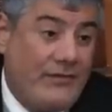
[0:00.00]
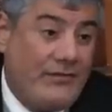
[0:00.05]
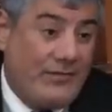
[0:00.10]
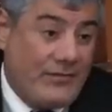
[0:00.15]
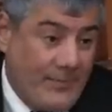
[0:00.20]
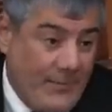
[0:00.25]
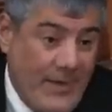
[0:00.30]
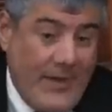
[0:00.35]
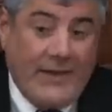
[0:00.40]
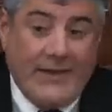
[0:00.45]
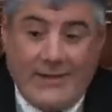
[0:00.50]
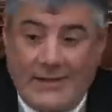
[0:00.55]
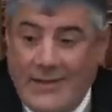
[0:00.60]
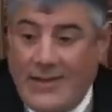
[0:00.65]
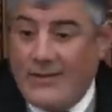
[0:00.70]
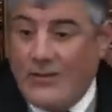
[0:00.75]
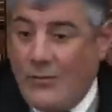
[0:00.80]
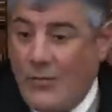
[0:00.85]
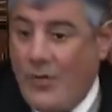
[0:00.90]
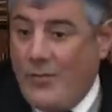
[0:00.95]
Just marry
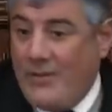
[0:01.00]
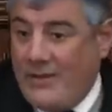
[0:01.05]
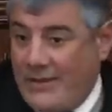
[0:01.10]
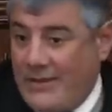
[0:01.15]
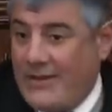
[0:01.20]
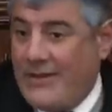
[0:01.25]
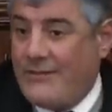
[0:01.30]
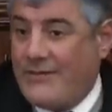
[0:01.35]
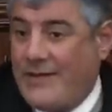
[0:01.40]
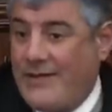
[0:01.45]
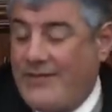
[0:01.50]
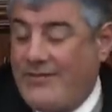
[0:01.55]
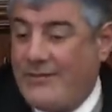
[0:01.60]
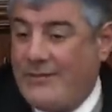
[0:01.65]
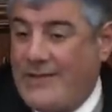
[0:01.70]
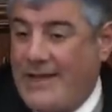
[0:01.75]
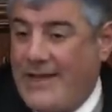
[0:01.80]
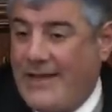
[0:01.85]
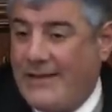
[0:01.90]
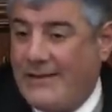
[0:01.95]
another woman and have kids
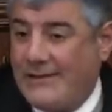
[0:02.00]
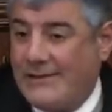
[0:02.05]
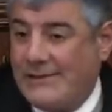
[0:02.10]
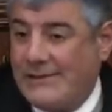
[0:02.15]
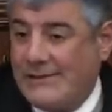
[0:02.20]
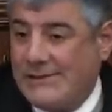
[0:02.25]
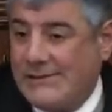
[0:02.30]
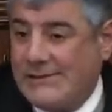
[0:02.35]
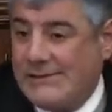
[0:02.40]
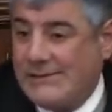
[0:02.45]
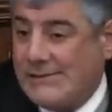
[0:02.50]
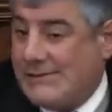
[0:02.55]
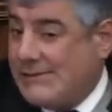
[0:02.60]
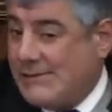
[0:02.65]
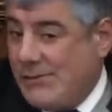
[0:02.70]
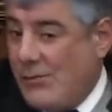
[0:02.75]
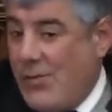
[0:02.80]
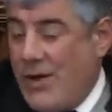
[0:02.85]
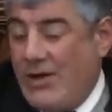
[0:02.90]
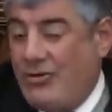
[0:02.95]
with her.
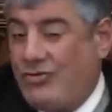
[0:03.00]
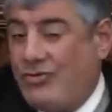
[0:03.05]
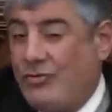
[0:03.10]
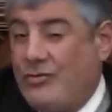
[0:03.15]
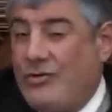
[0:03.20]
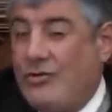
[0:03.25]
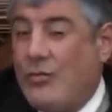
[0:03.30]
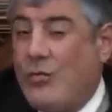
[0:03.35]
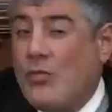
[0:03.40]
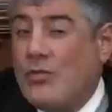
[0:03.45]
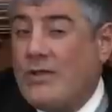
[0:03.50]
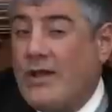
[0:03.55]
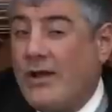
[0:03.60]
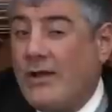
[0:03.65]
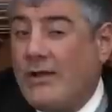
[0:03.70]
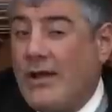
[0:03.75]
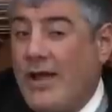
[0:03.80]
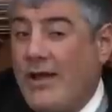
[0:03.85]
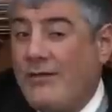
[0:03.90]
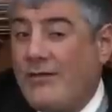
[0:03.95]
Why should you ruin
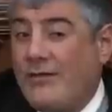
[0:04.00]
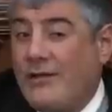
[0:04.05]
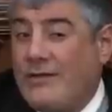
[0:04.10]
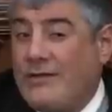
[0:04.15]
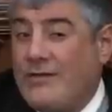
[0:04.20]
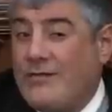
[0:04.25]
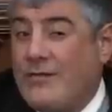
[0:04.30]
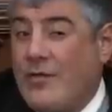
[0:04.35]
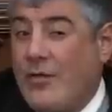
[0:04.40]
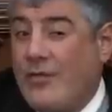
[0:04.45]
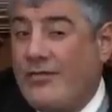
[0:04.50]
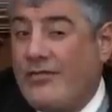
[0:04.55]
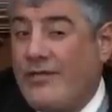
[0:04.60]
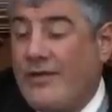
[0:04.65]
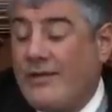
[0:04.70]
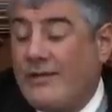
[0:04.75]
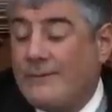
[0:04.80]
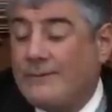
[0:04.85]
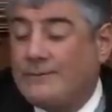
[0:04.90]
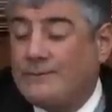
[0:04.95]
her life and divorce
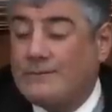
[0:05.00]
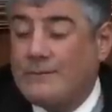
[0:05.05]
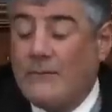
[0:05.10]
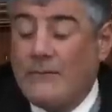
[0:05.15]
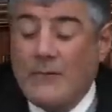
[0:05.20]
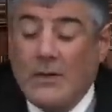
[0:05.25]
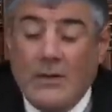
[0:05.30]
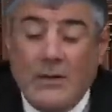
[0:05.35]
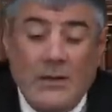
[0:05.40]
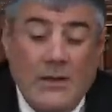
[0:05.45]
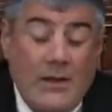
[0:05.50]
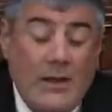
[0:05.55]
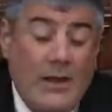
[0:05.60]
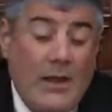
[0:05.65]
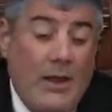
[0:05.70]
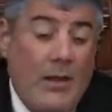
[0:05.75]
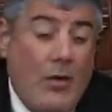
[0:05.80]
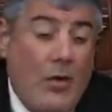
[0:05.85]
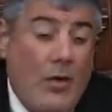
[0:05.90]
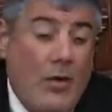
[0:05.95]
her?
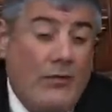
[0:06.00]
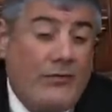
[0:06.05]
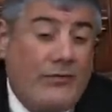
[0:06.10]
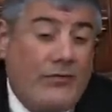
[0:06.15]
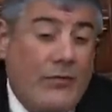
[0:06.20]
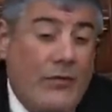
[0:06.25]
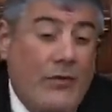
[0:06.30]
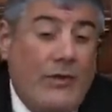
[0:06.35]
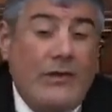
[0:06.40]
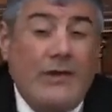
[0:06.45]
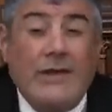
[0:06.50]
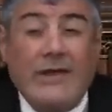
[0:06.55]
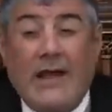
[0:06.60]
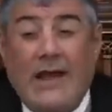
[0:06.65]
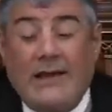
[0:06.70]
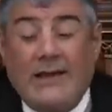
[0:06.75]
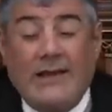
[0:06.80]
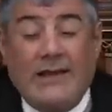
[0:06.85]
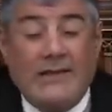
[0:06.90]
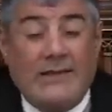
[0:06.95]
Also, in the
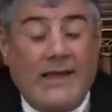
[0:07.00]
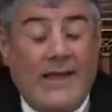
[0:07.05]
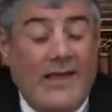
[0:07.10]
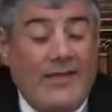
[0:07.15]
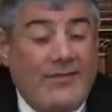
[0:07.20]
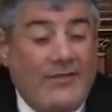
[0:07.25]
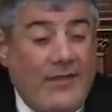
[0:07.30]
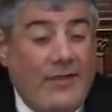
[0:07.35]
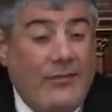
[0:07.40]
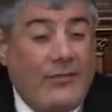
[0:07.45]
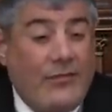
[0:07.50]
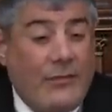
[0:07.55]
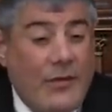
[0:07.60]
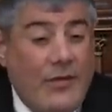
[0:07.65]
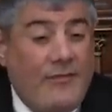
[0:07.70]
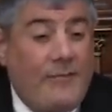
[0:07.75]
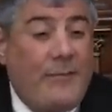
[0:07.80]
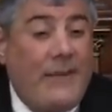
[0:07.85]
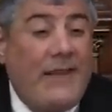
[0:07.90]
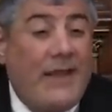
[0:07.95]
other days, they used
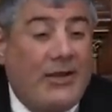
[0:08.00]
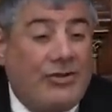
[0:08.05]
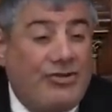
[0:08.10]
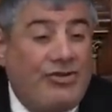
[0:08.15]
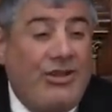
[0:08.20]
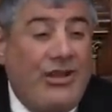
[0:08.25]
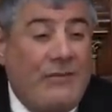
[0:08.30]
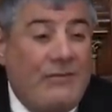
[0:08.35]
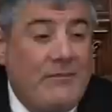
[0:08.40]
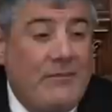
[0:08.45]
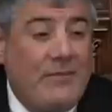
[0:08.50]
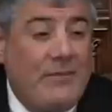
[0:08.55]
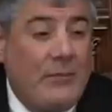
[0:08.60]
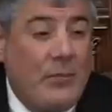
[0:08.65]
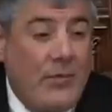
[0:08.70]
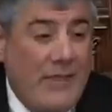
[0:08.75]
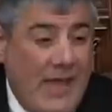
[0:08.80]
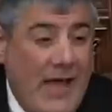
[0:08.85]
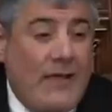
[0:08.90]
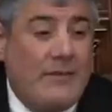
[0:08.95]
to have pilakshim,
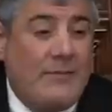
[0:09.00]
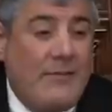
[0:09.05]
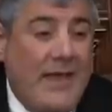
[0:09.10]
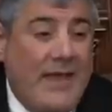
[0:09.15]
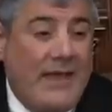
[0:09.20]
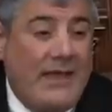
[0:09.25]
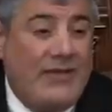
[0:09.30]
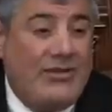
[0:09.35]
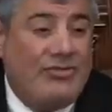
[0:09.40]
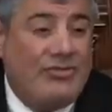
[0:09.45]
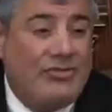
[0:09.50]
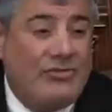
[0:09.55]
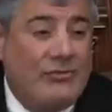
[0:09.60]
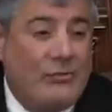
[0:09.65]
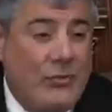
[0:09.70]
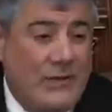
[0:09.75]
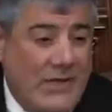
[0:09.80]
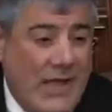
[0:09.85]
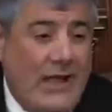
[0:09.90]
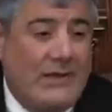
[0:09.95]
without marriage,
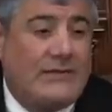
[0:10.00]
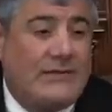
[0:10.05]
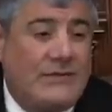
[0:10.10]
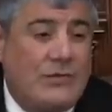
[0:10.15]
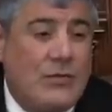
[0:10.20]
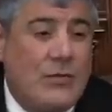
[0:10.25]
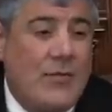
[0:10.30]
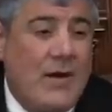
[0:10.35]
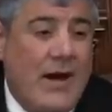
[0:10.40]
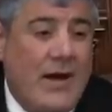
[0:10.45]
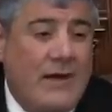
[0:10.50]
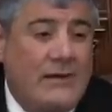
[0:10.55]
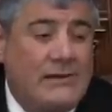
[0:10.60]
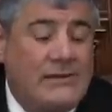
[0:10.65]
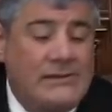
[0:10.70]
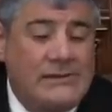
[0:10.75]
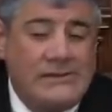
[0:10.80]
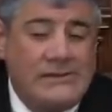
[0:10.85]
without ketubah.